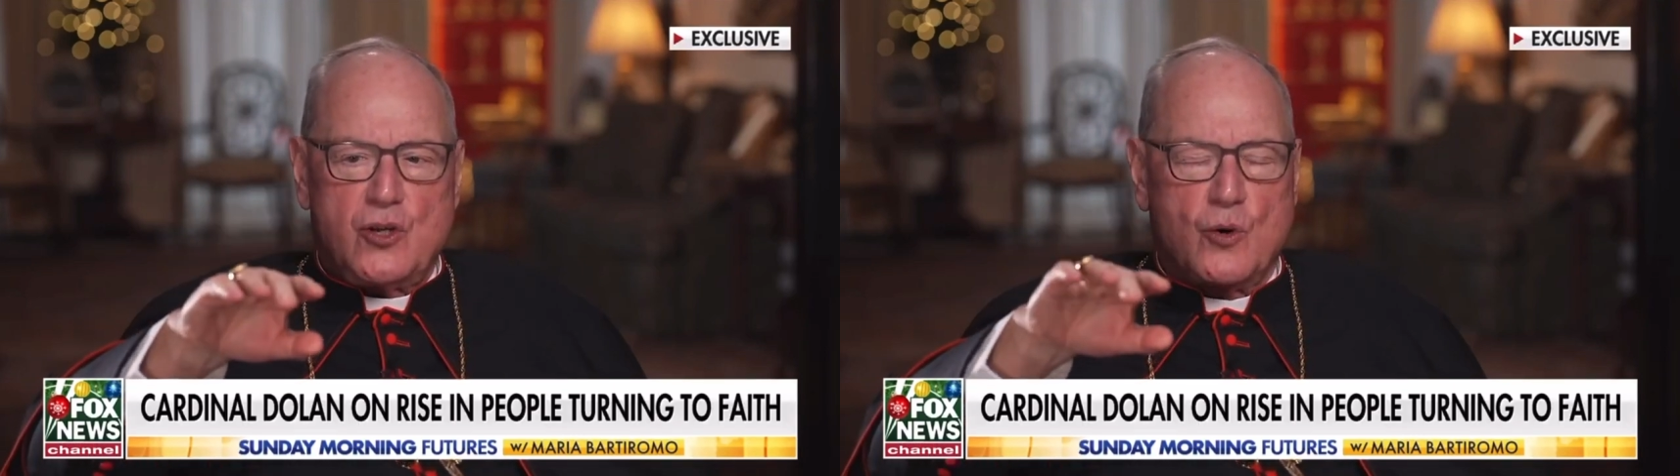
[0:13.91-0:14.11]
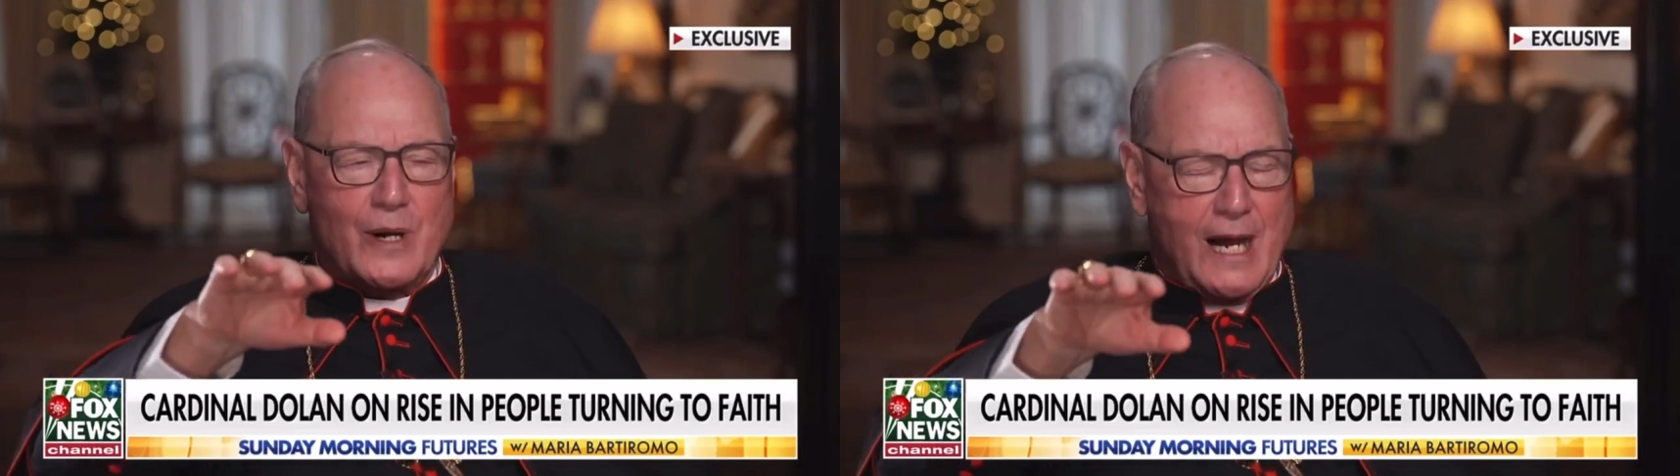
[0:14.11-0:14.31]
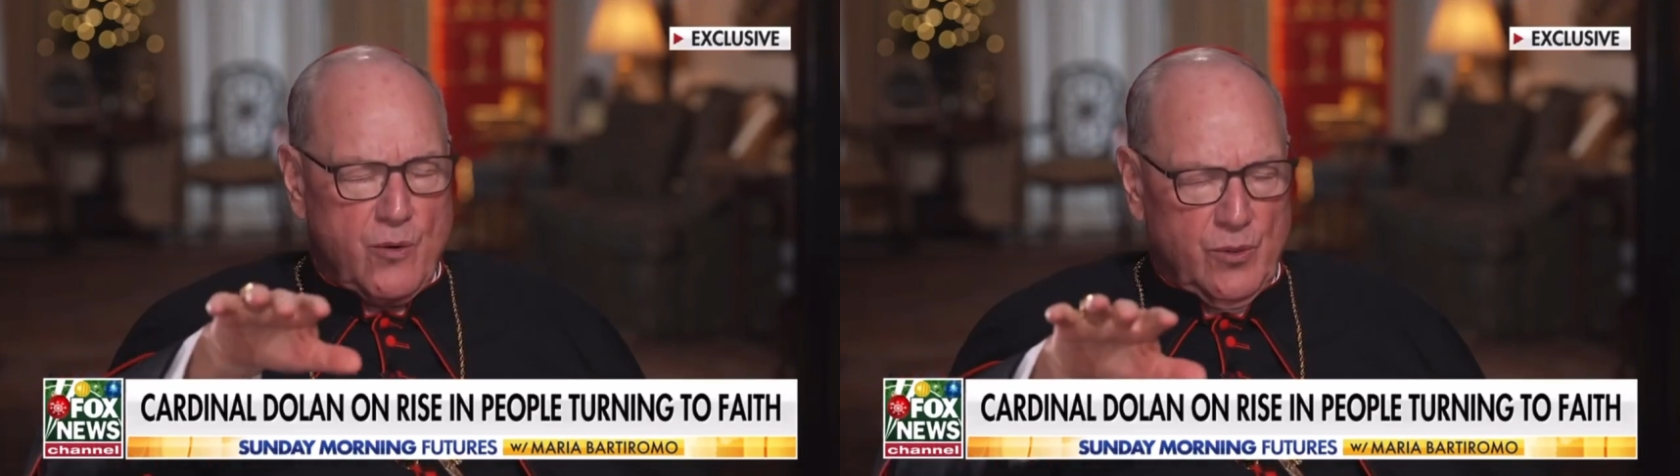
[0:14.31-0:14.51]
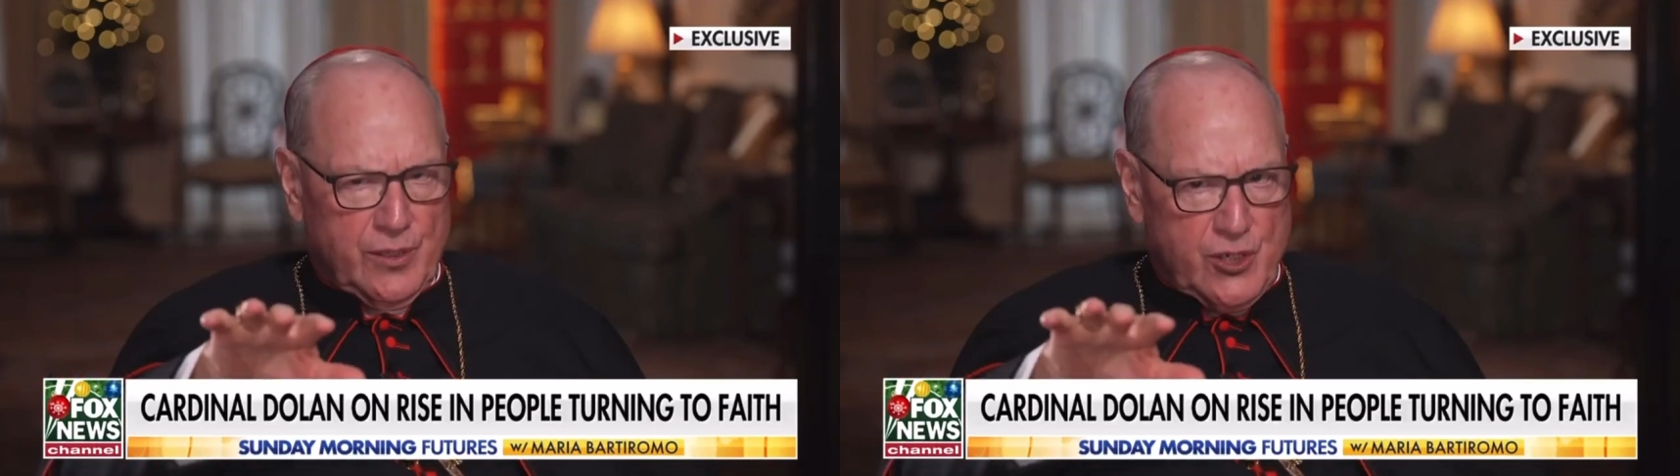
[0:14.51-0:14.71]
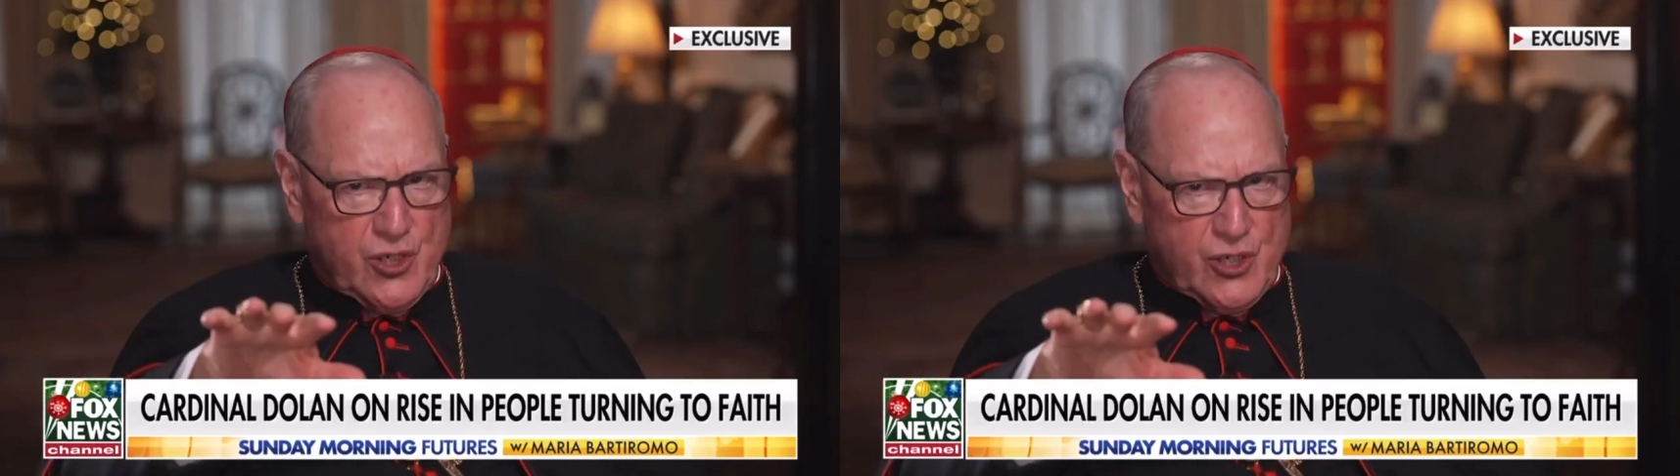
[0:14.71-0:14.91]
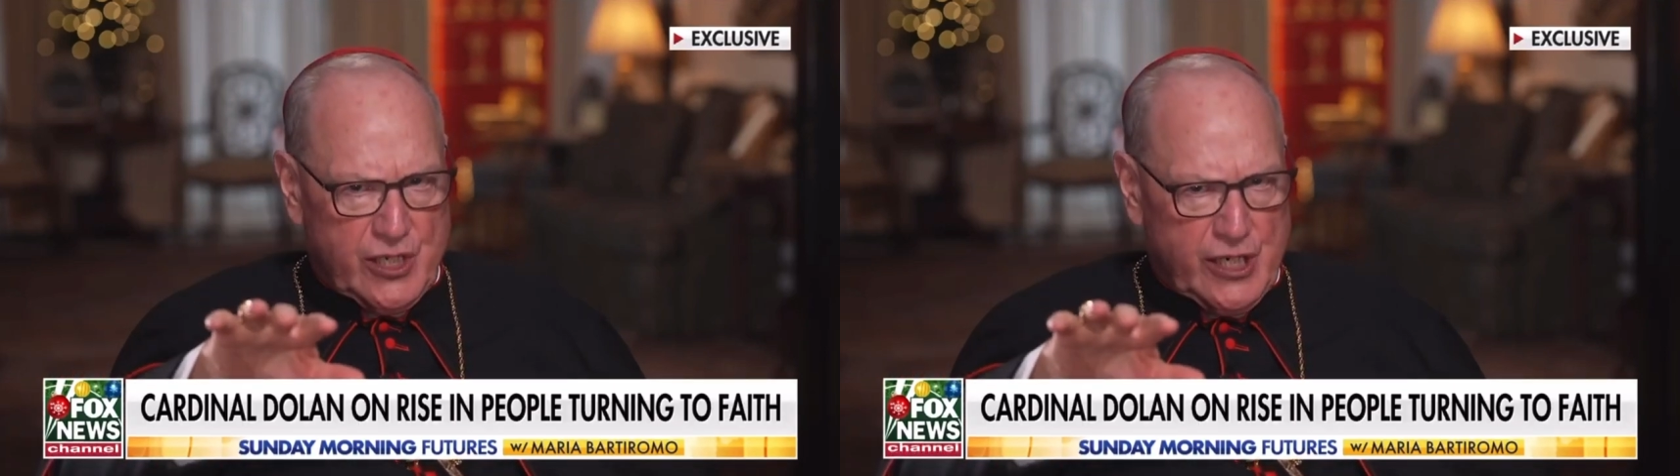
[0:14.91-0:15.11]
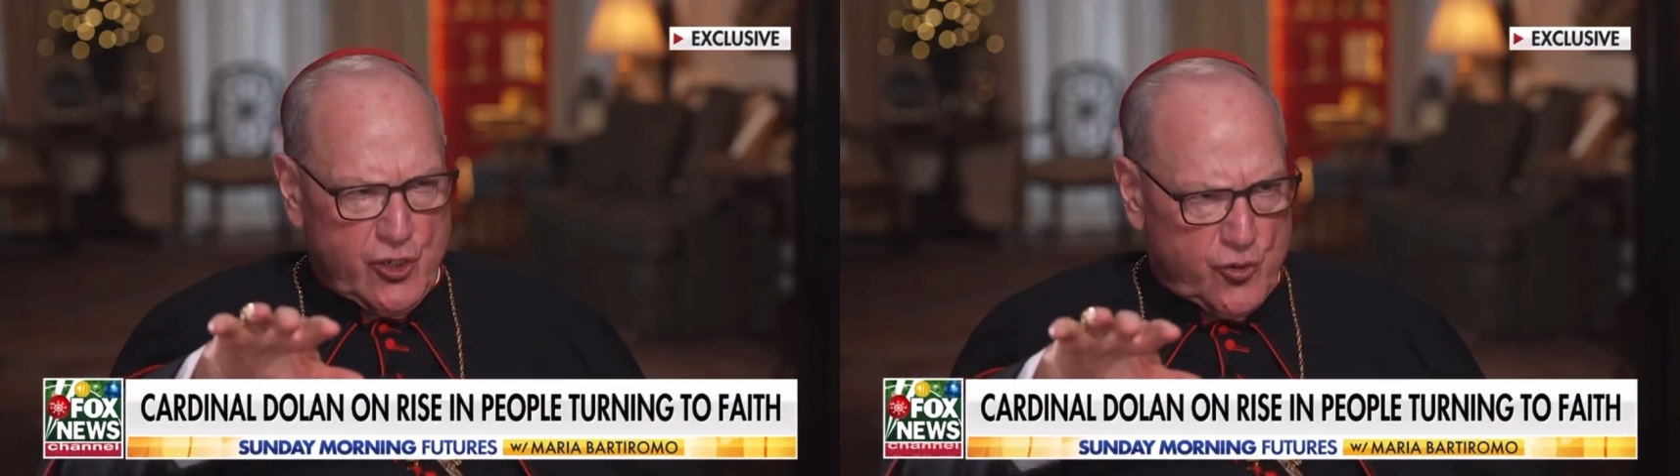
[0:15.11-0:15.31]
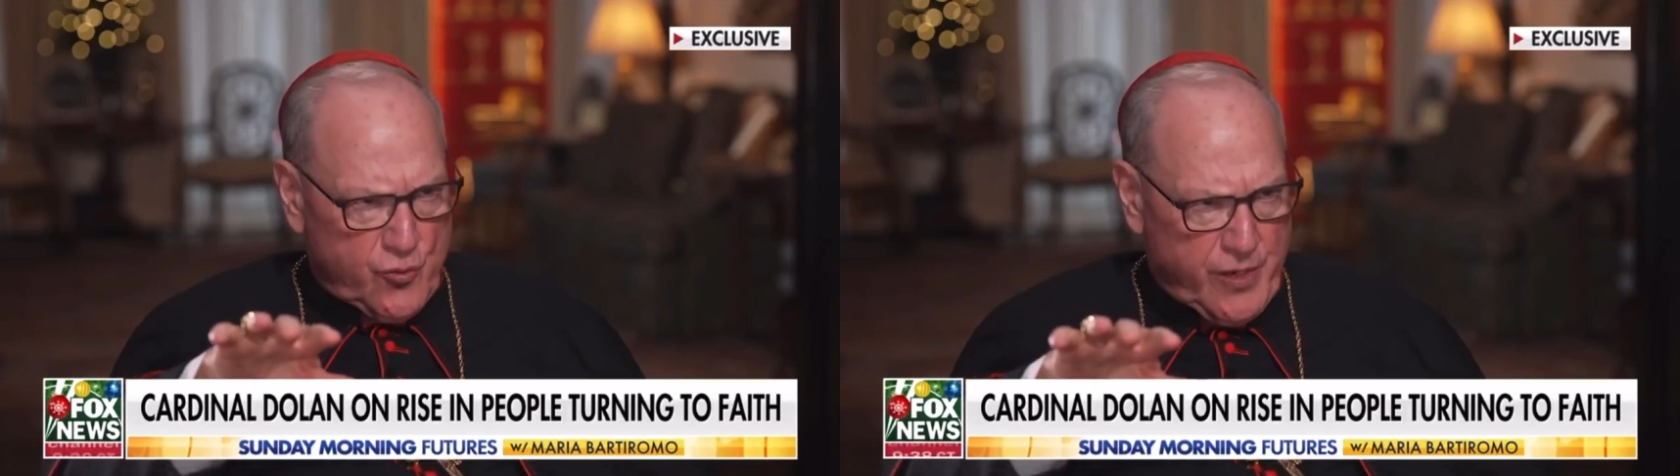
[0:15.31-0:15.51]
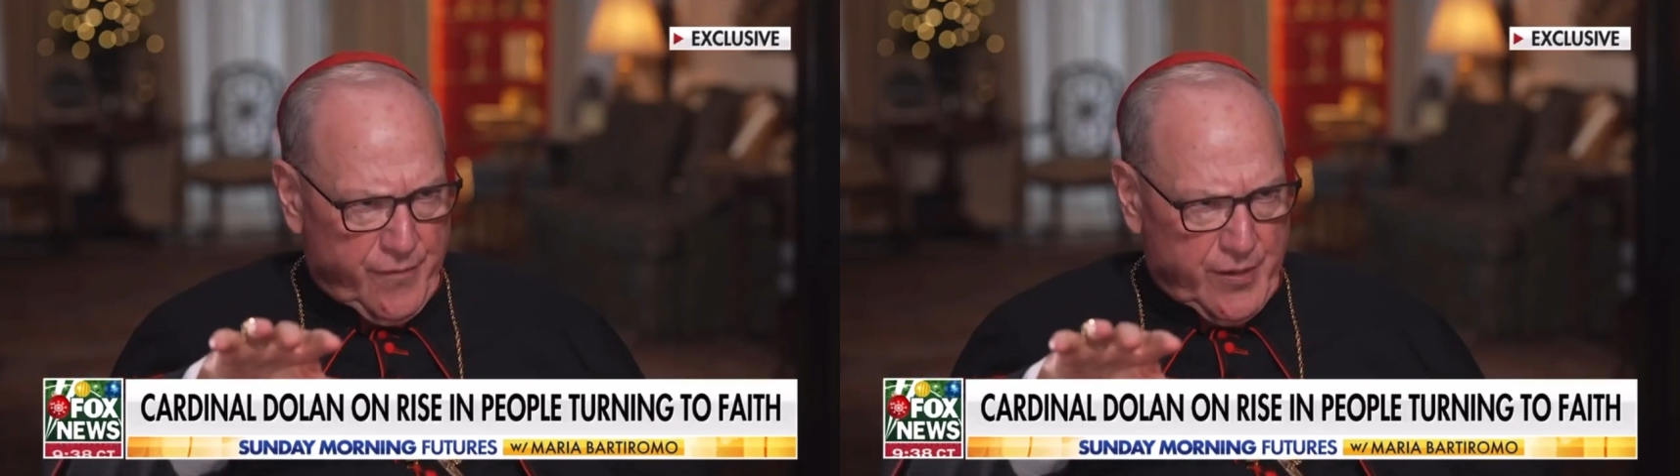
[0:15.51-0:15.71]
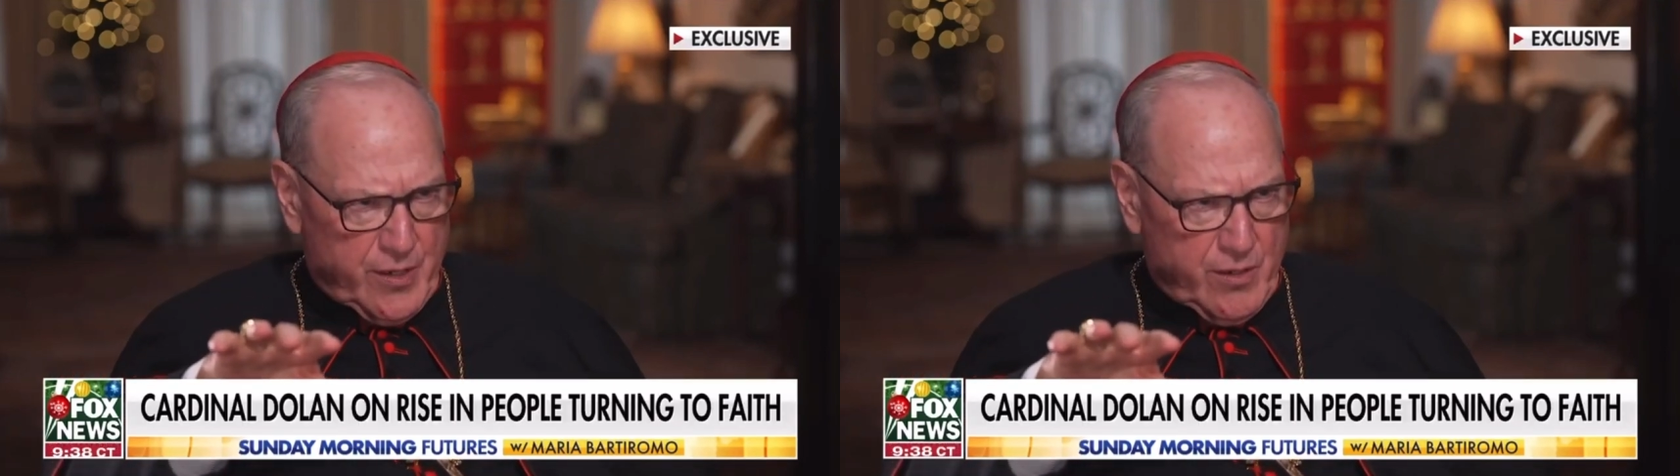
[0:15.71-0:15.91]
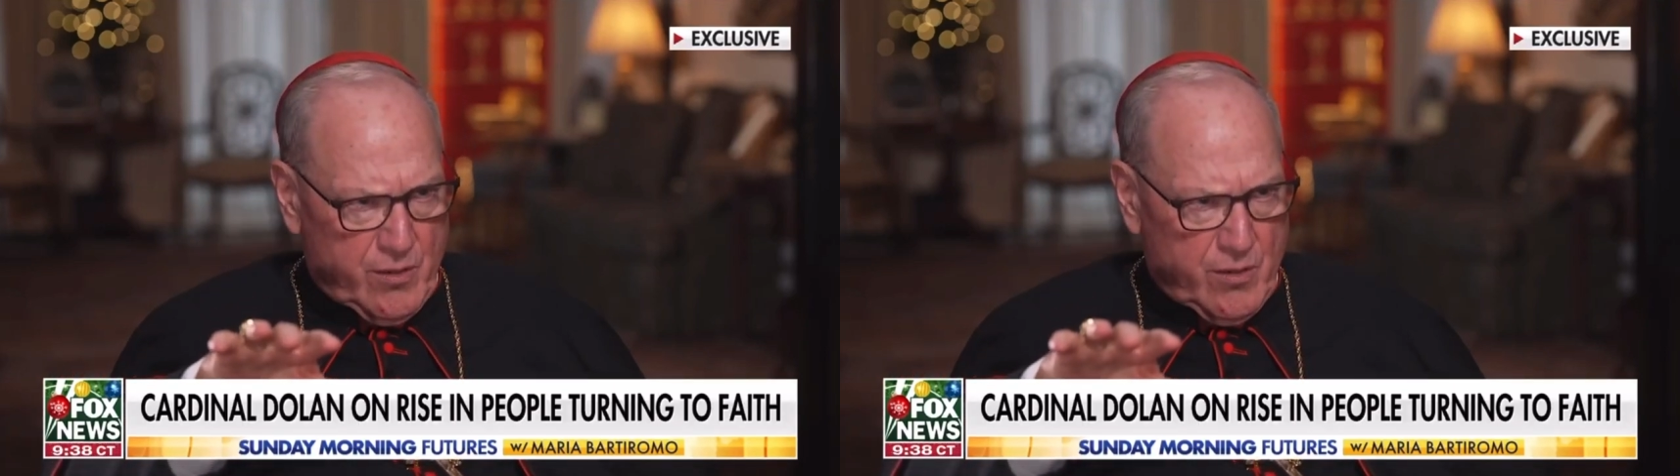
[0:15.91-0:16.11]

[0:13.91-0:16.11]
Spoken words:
who are not religiously driven